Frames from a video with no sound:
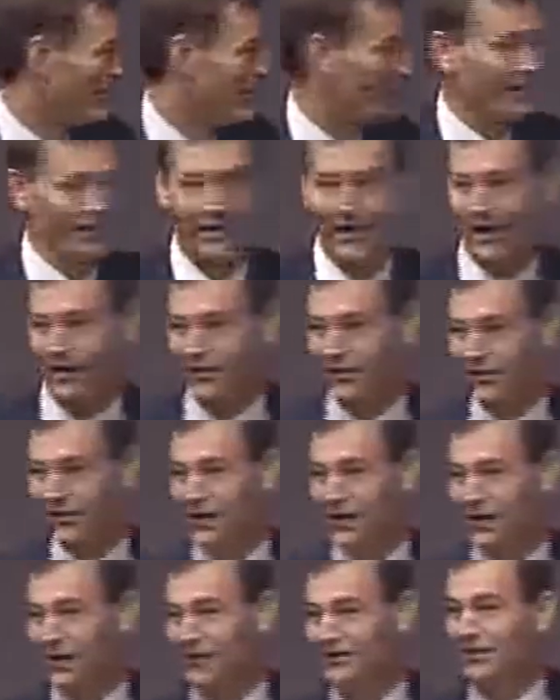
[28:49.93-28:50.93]
On the other
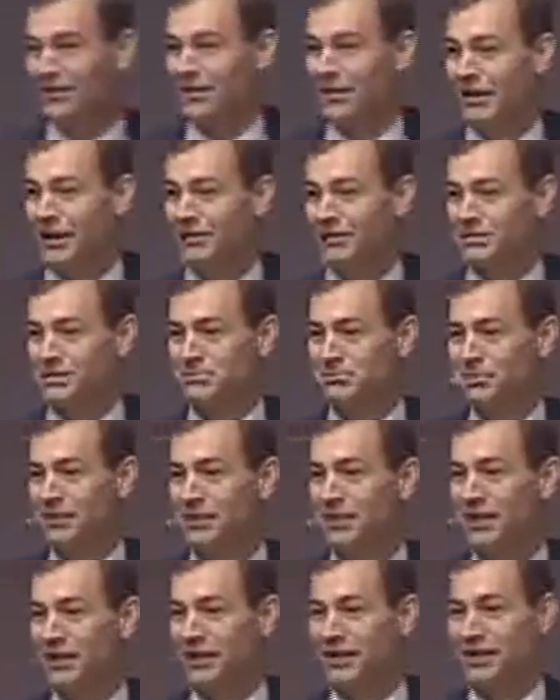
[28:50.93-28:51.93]
hand, he was
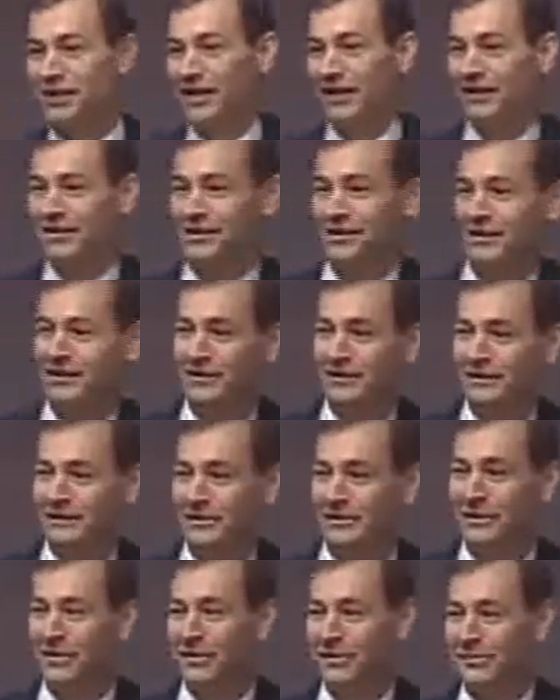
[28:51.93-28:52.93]
put on like
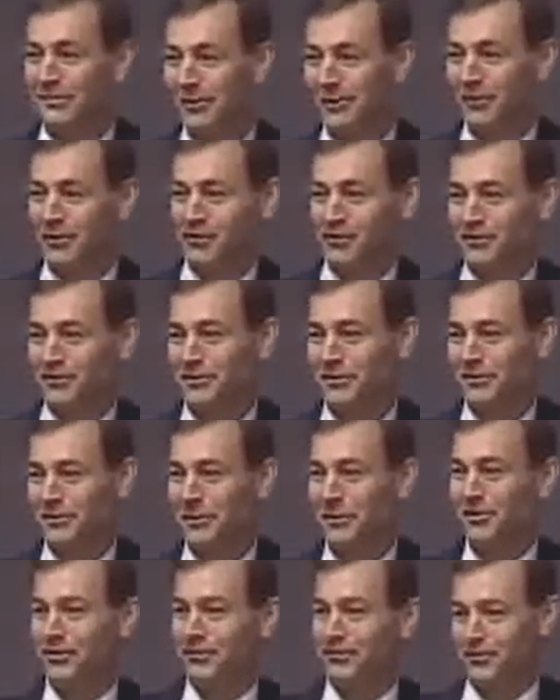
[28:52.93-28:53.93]
low dose, the
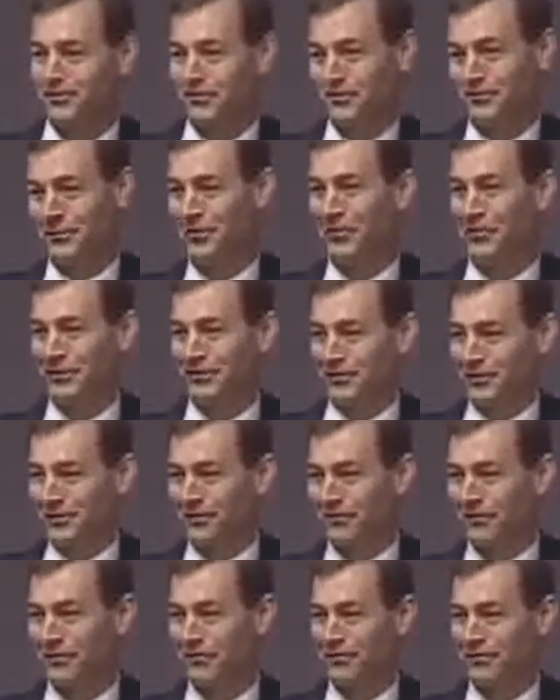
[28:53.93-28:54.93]
lowest starting
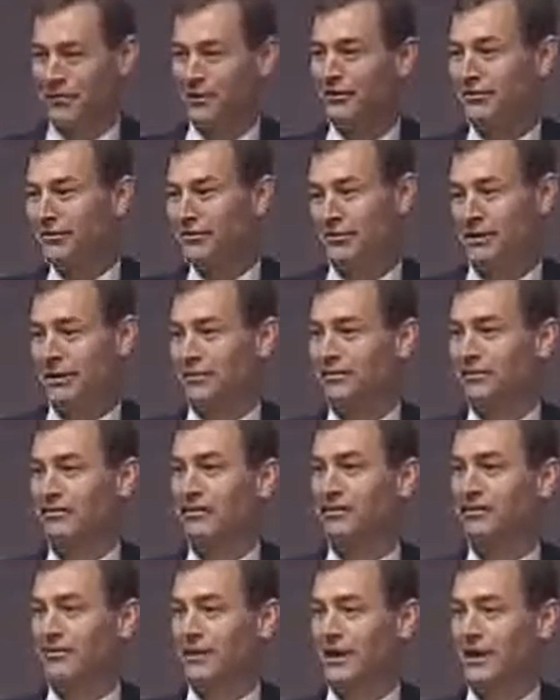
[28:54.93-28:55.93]
dose of lovastatin.
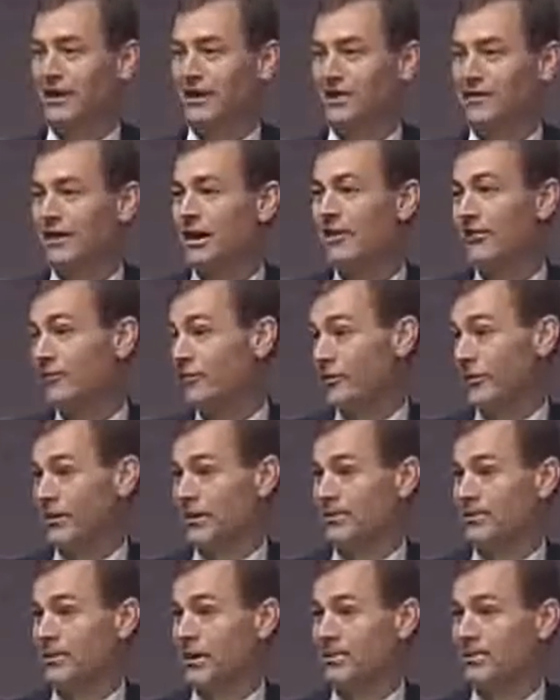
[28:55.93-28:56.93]
So is that enough for
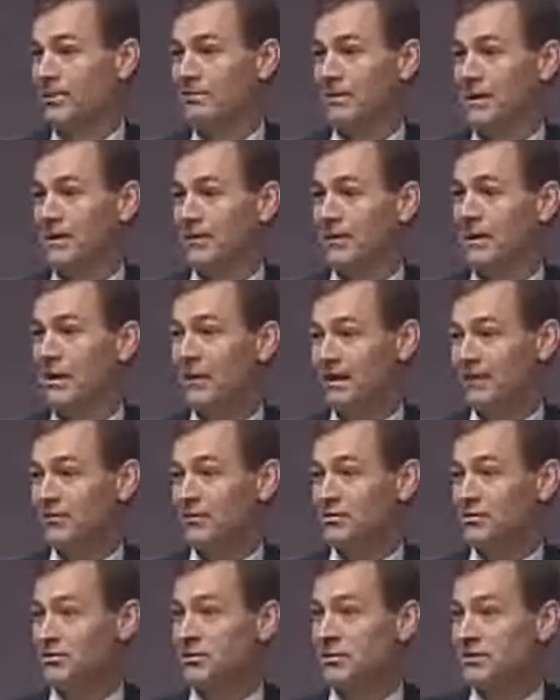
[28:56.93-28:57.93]
him? I mean, maybe if
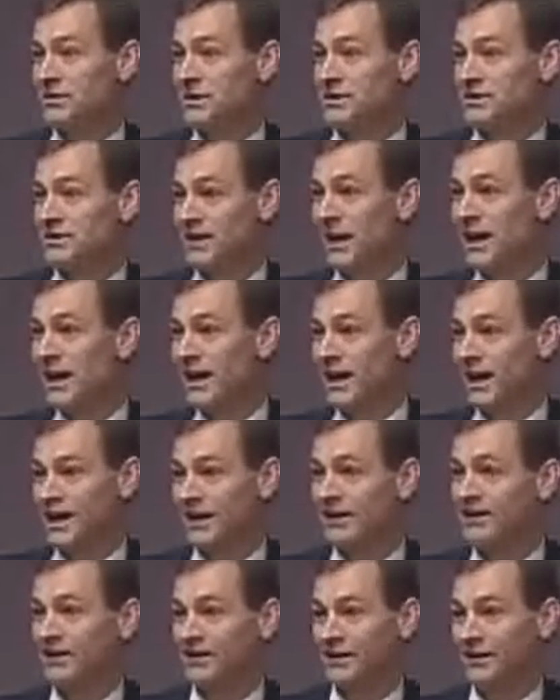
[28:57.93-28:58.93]
his risk is high,
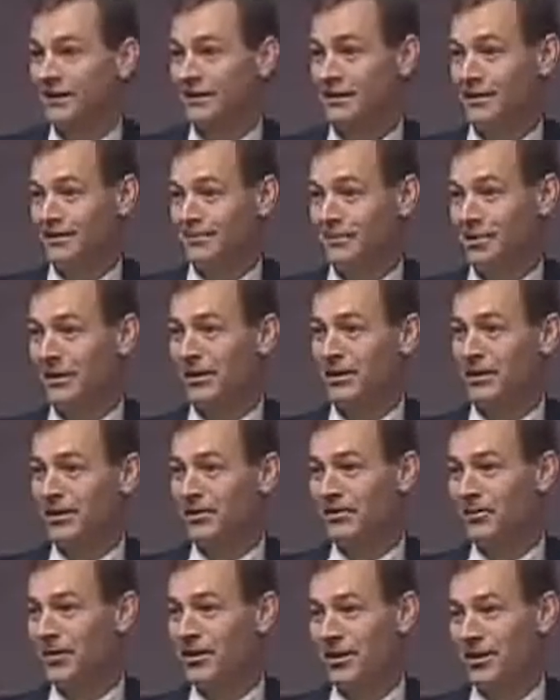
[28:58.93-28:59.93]
you probably
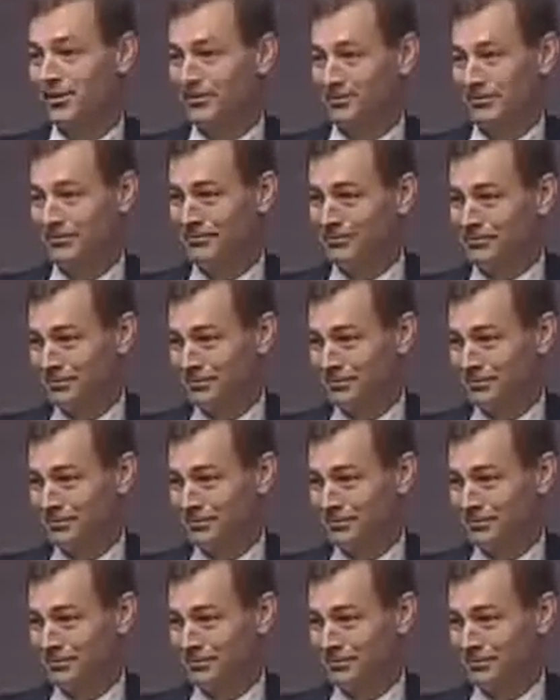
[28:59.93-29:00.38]
don't want him